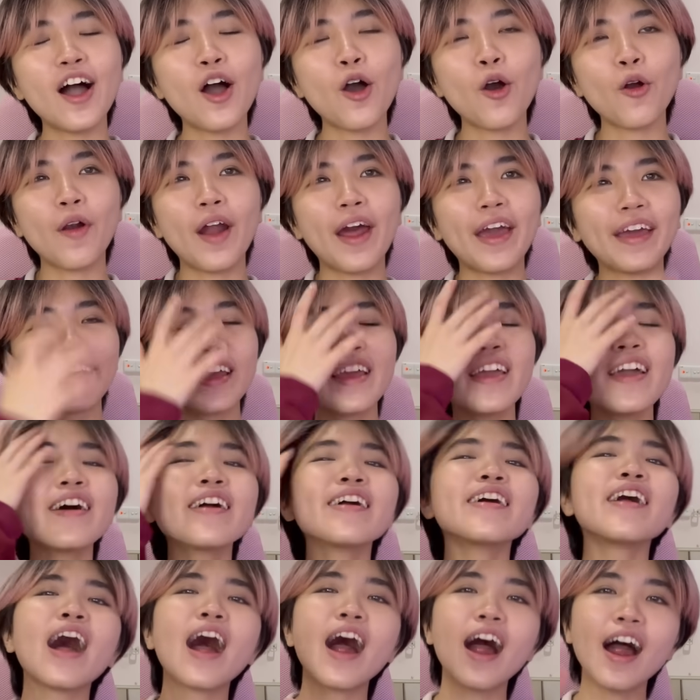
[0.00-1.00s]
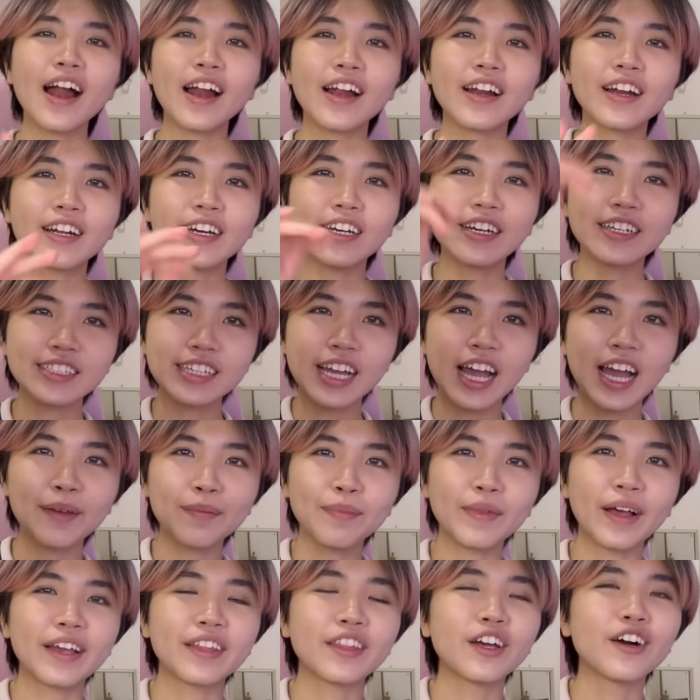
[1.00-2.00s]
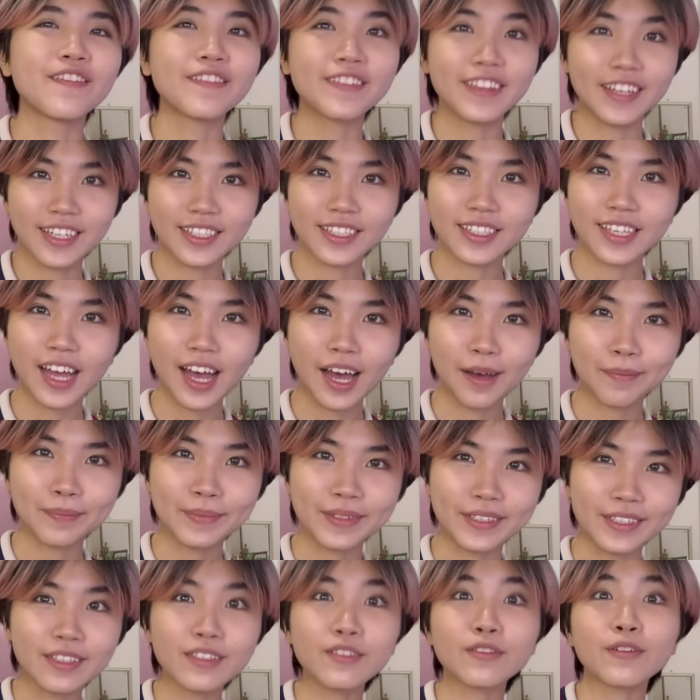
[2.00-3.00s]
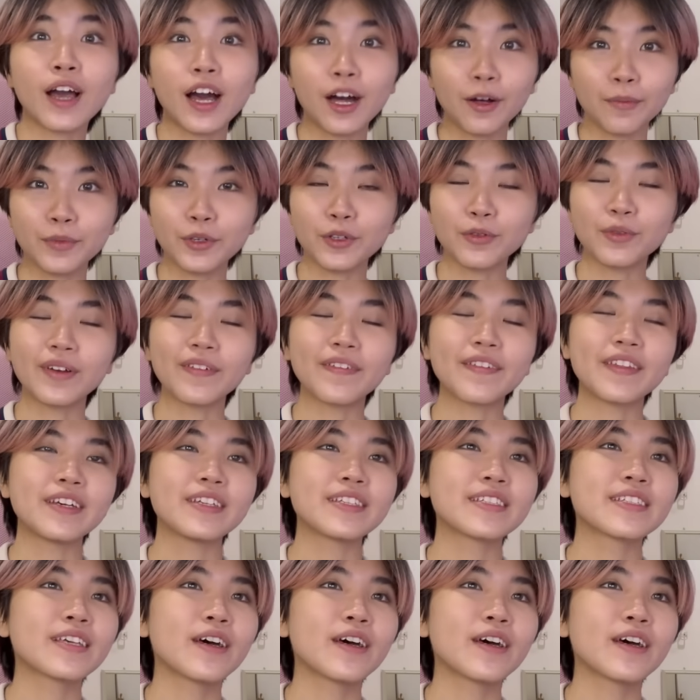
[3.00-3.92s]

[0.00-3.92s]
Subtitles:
All right, here are a timeline of things that happened to help you with this.